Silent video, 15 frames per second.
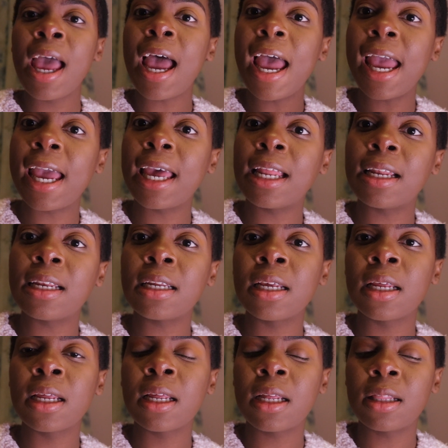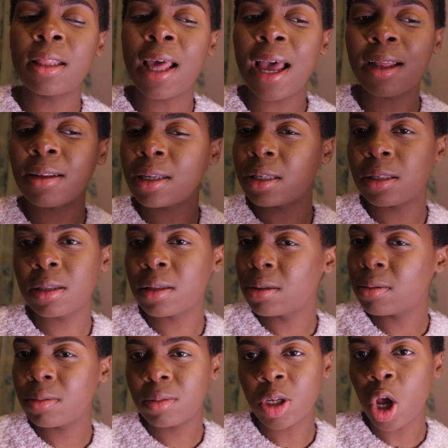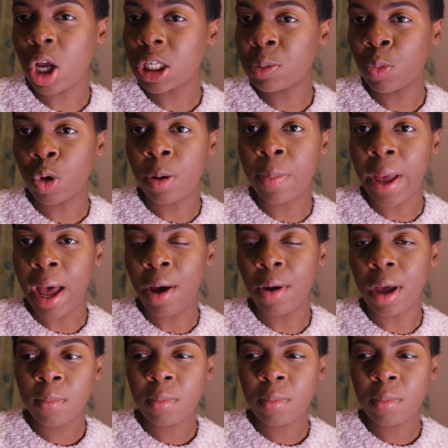And that talks more about